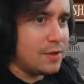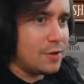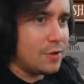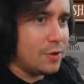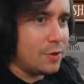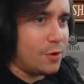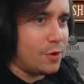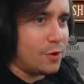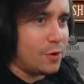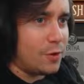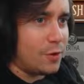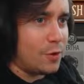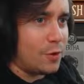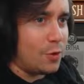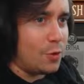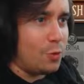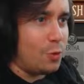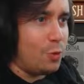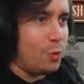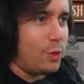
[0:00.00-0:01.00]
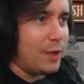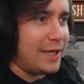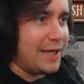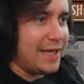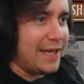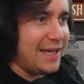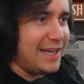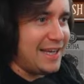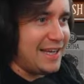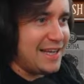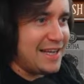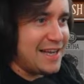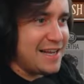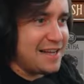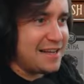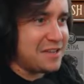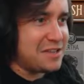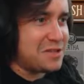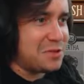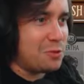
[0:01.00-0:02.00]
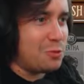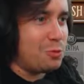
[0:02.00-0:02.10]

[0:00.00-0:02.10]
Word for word: Ho, ho, ho, Winnie? That's a